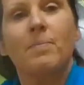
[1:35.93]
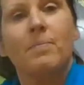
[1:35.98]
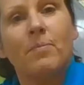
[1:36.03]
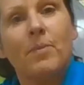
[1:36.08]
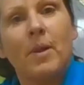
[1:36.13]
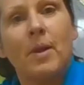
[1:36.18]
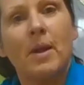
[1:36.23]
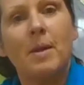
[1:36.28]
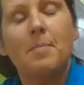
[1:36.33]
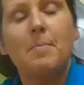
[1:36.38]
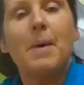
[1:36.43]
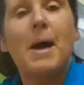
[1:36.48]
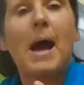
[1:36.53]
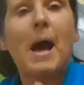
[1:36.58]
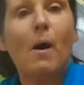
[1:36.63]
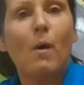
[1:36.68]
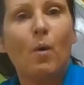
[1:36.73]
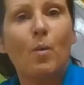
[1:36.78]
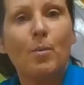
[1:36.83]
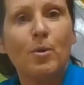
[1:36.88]
the
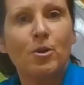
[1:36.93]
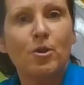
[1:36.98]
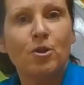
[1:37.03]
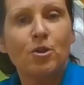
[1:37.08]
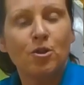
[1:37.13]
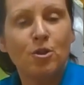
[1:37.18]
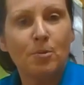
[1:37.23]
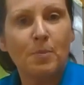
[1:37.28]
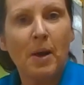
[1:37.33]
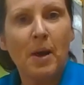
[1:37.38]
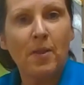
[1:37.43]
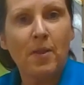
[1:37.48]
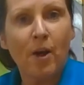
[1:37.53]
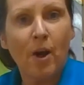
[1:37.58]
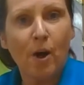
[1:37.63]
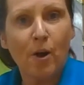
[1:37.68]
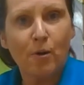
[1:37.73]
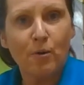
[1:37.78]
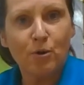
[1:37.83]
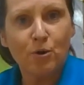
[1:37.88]
empowerment to make their
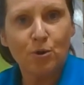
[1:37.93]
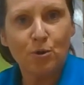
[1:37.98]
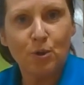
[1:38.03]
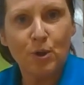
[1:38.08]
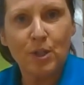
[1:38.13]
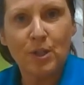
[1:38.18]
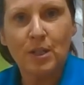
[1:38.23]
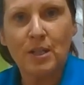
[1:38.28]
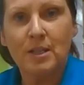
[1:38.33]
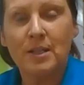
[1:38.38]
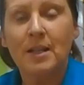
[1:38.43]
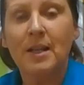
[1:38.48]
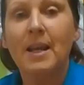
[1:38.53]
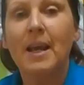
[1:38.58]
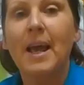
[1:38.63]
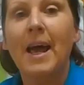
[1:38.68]
own choices